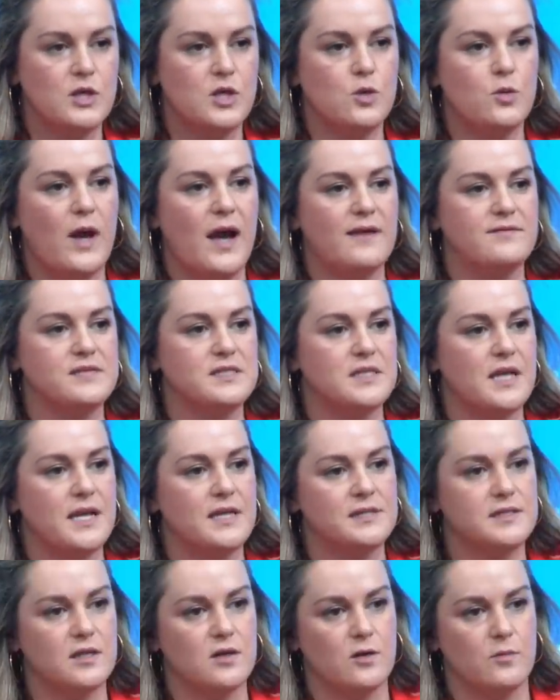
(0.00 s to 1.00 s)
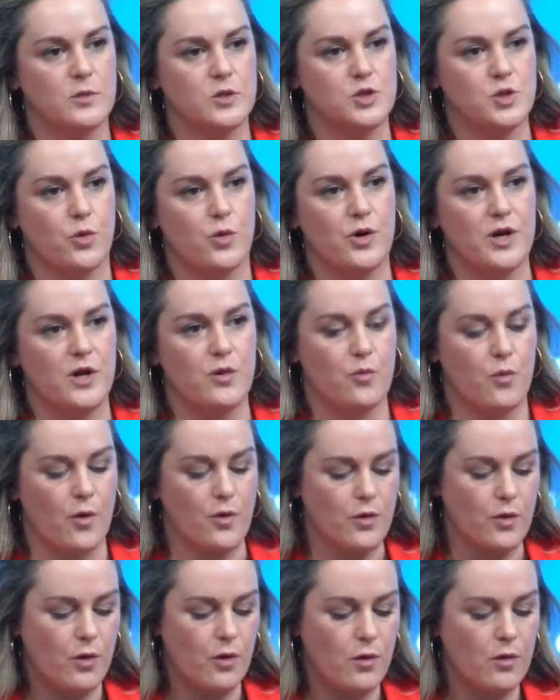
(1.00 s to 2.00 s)
You have states that are majority
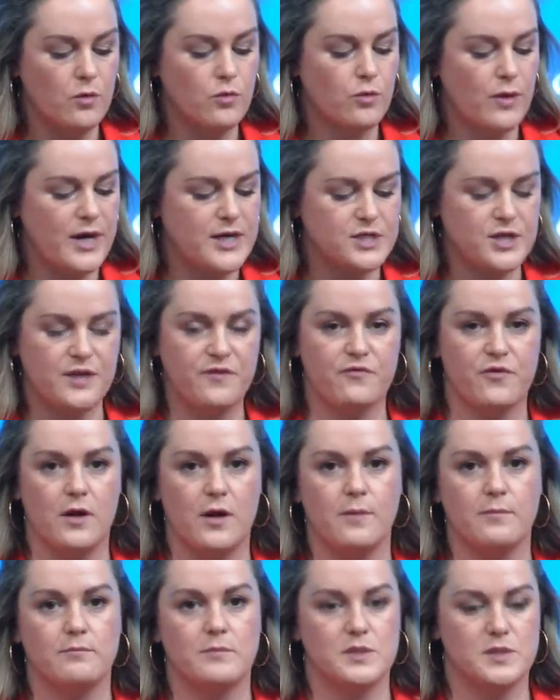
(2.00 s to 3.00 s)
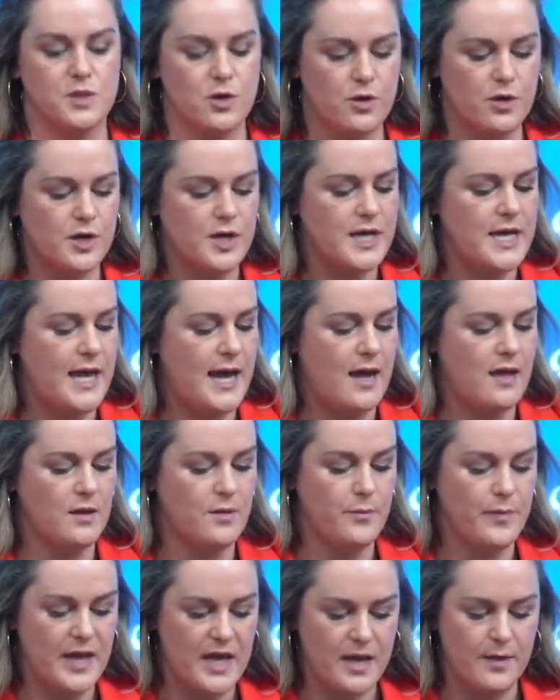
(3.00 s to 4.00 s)
rural, ranging from Missouri,
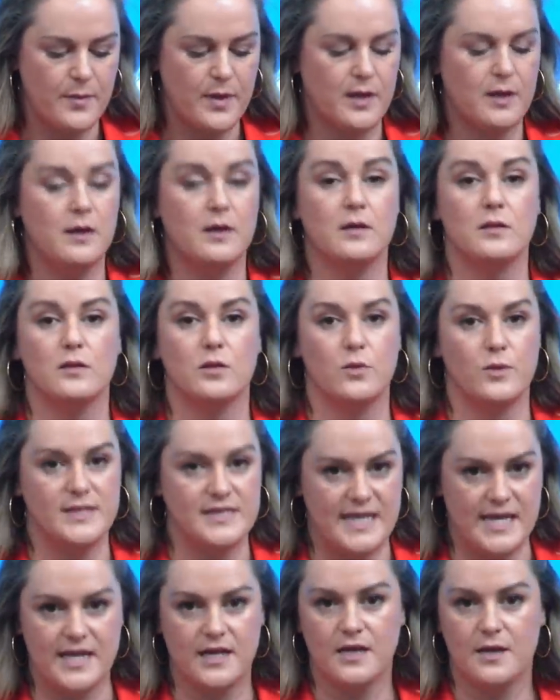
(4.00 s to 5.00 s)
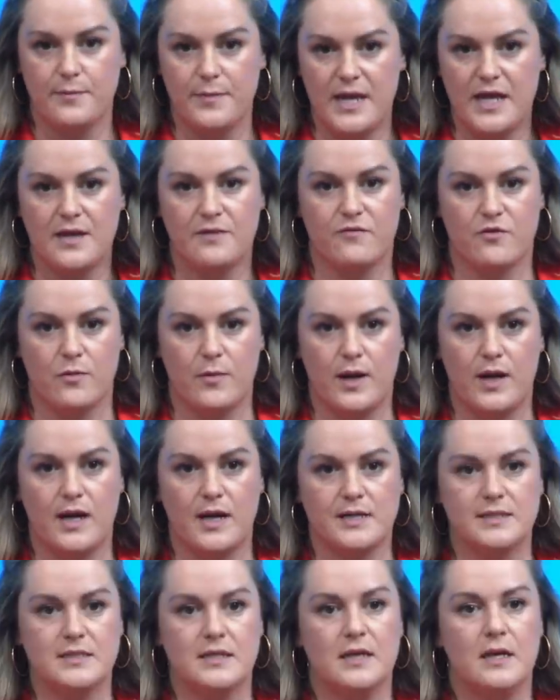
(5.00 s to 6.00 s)
Alabama, Louisiana, Maine,
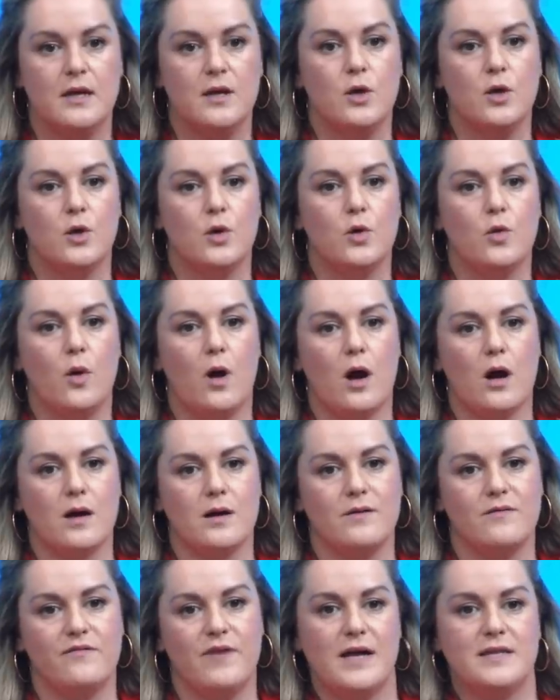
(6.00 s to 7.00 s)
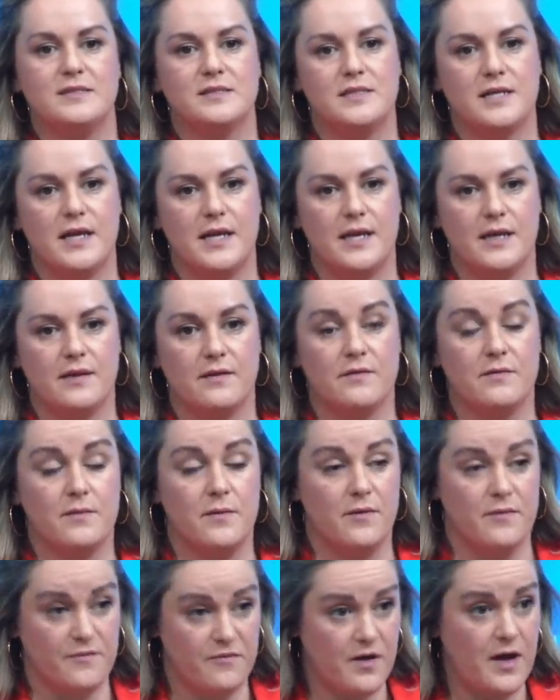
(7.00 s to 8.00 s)
Vermont, who are investing
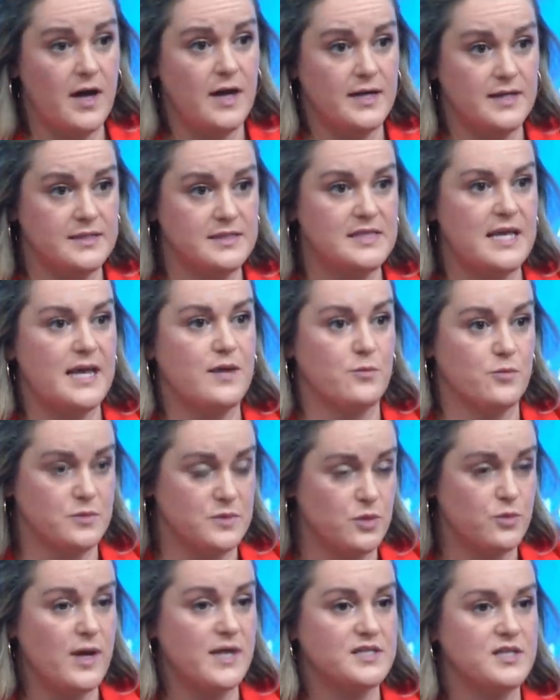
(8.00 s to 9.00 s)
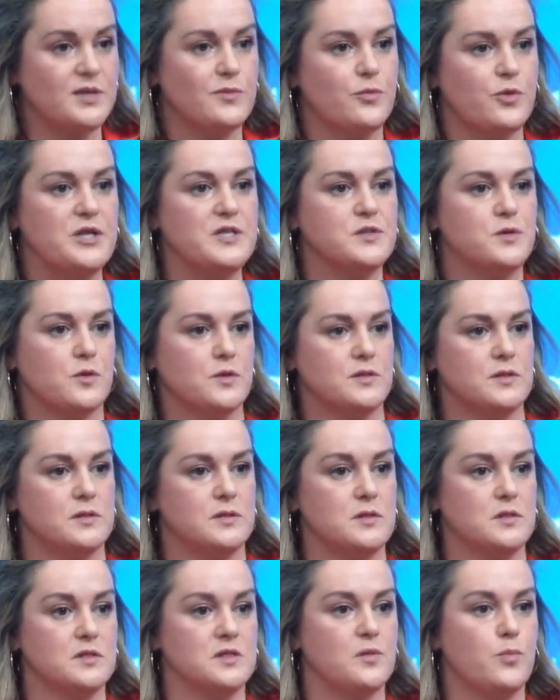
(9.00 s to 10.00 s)
funds and directing
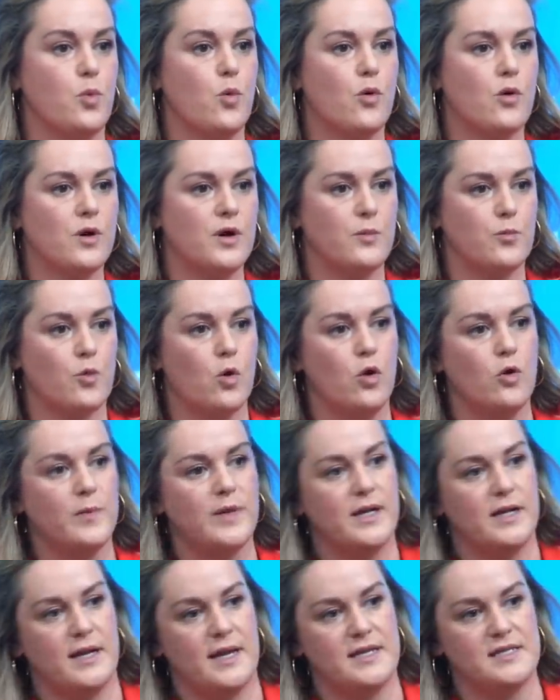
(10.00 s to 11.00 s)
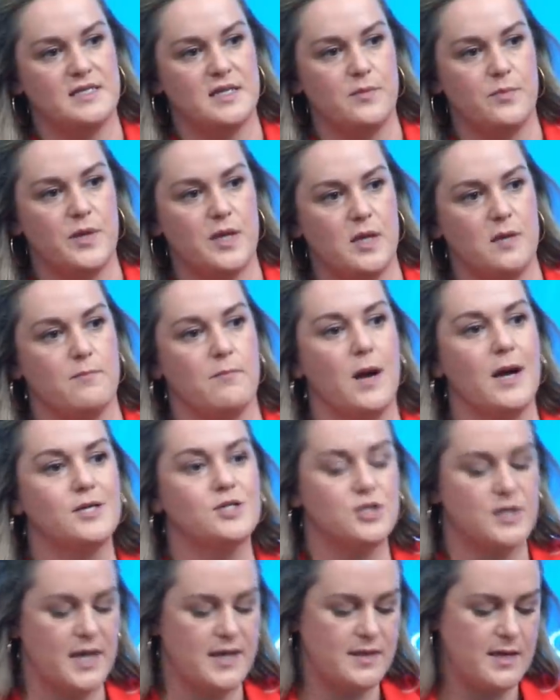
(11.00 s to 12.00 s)
resources to support enrollment in ACP,
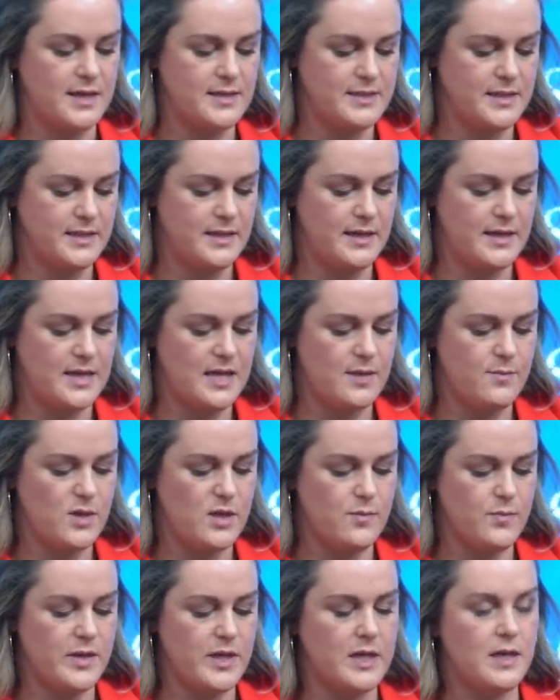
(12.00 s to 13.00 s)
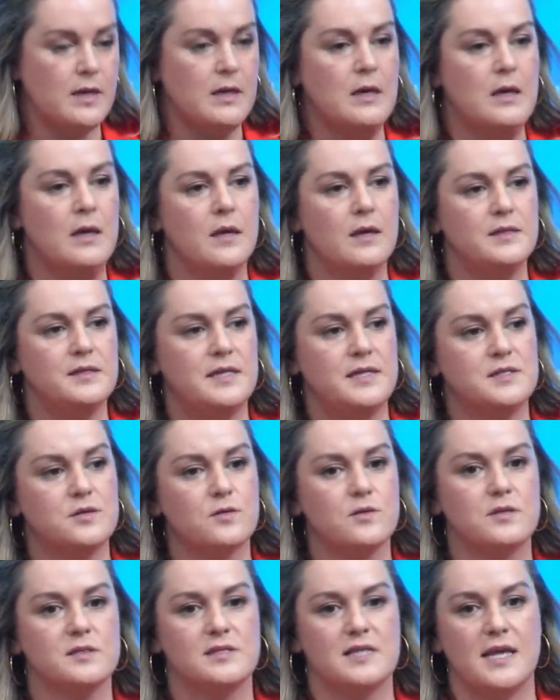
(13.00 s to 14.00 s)
much like they did in EBB. These
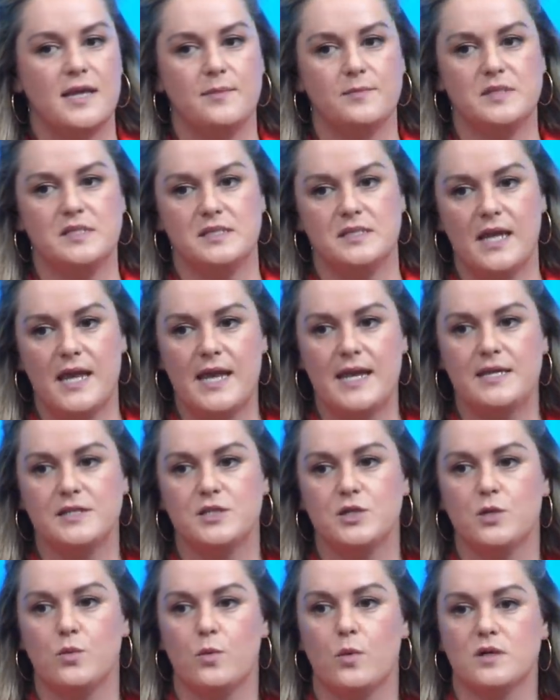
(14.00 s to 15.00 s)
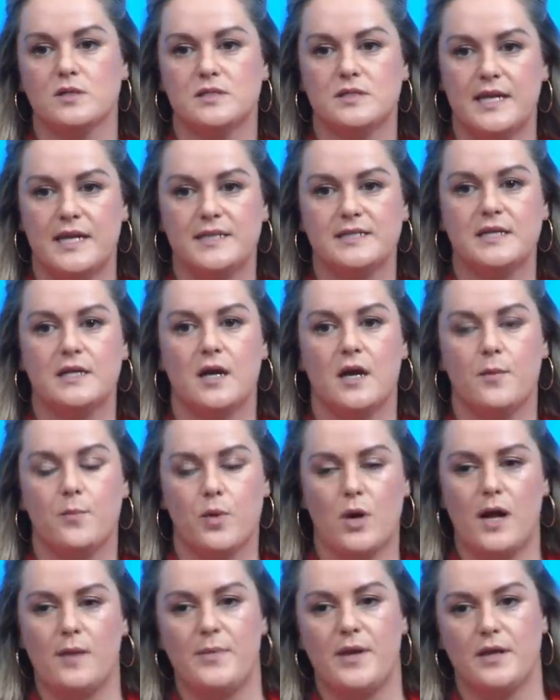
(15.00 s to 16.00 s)
are the same states who were standing up
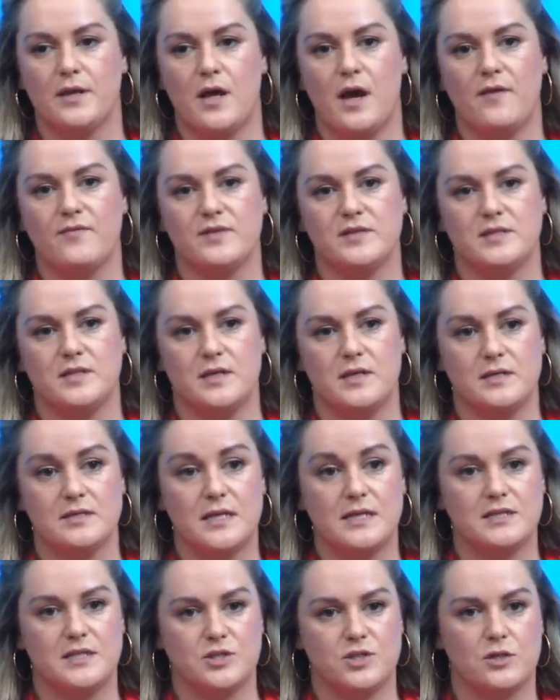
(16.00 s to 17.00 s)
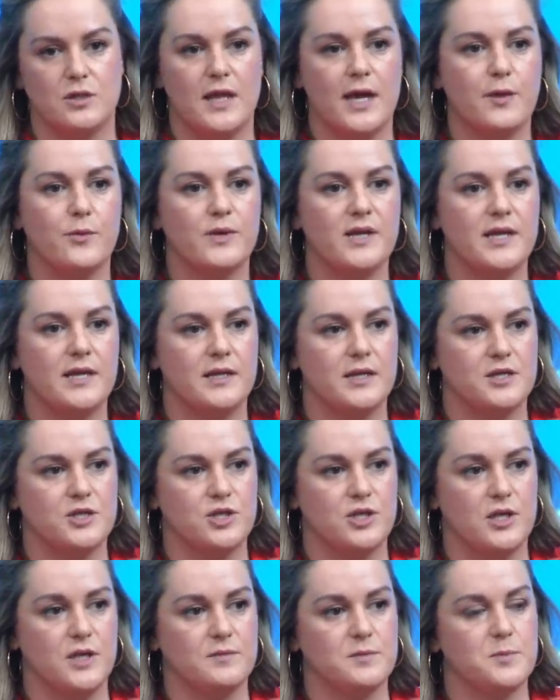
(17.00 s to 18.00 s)
broadband offices and digital equity
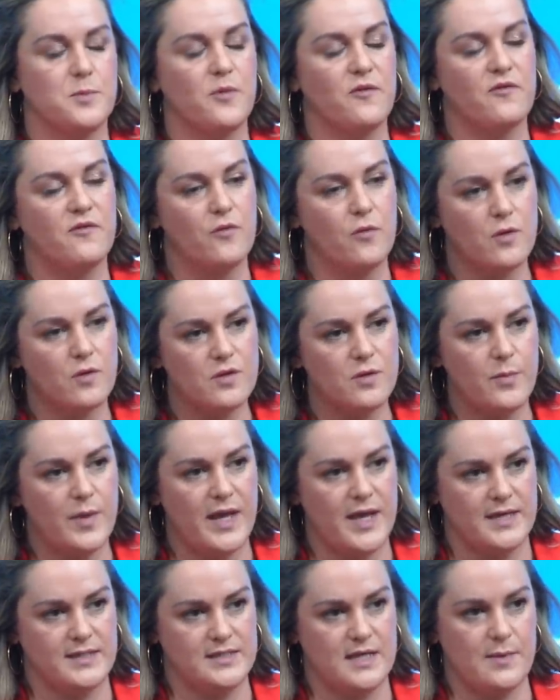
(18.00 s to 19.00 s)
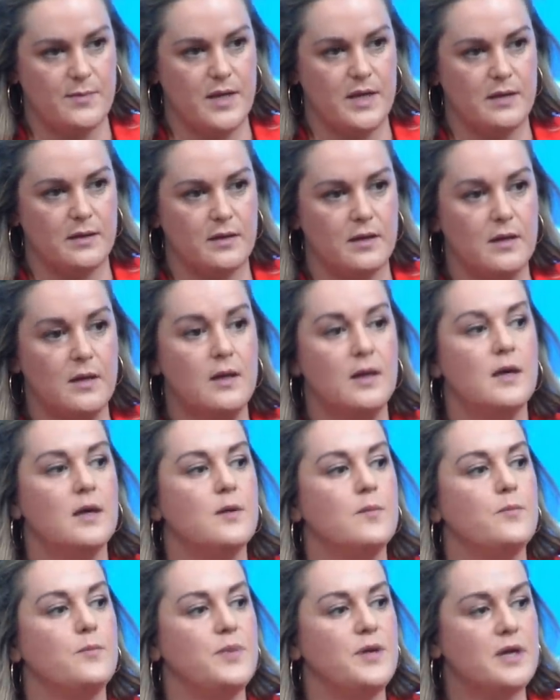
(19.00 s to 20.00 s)
initiatives before the pandemic
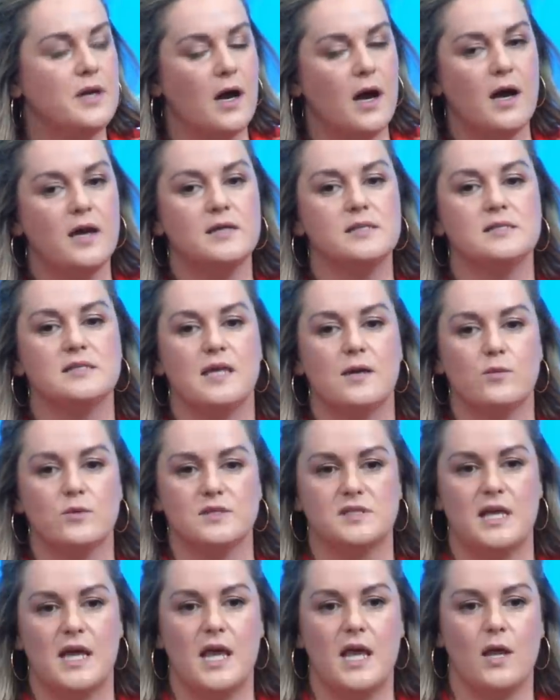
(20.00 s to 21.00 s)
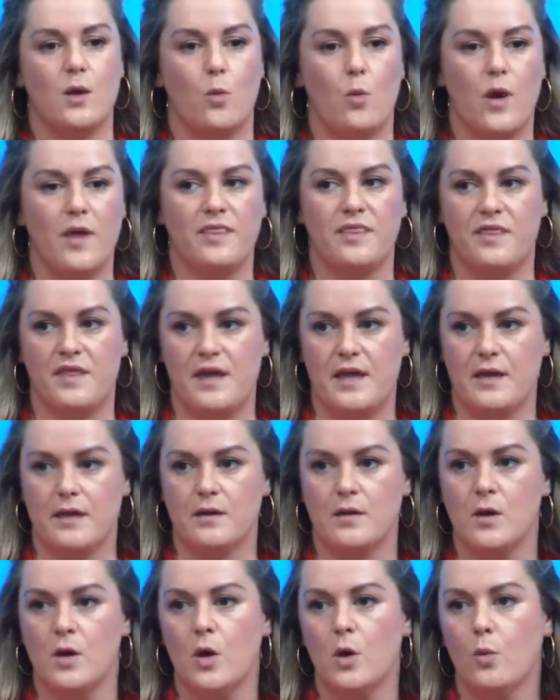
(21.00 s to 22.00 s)
because they were saying one
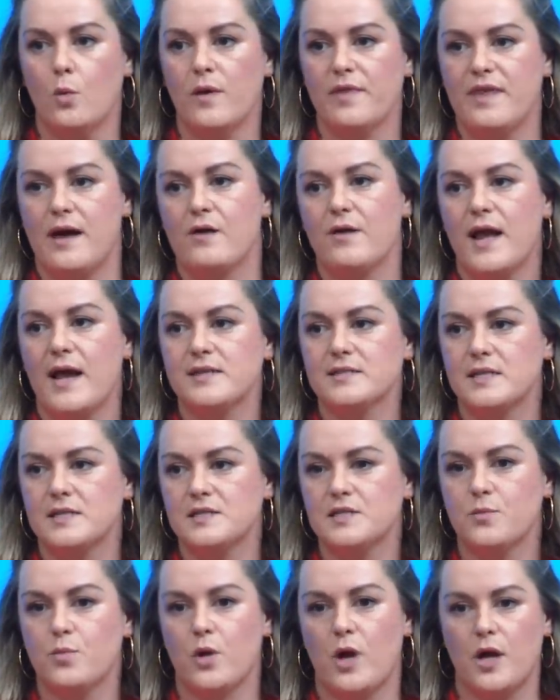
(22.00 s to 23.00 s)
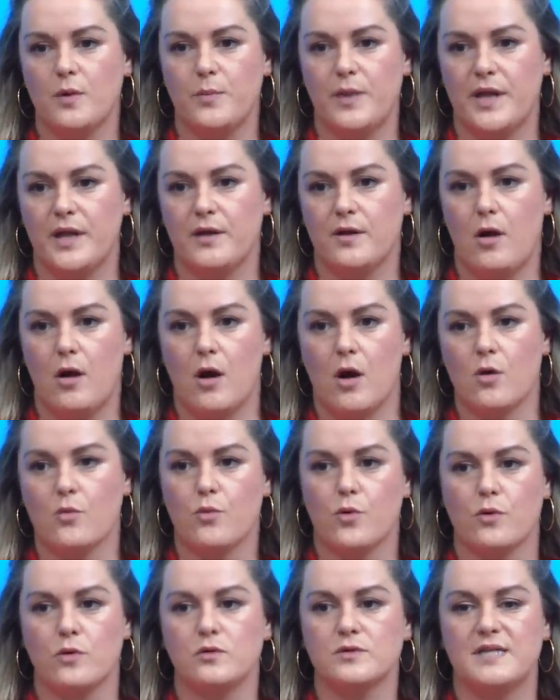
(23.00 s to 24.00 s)
thing: without access to broadband, our
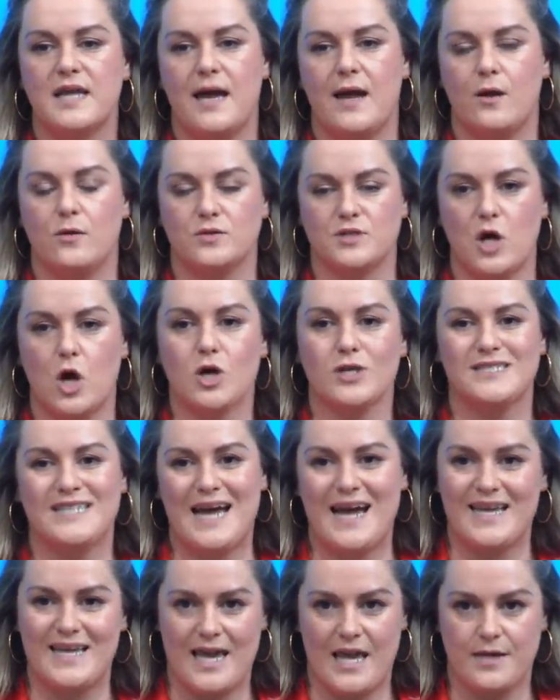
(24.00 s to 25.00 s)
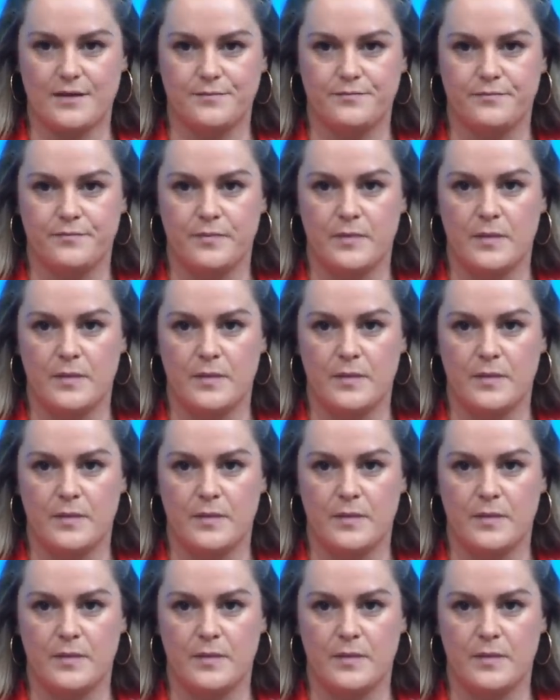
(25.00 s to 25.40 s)
rural towns are dying.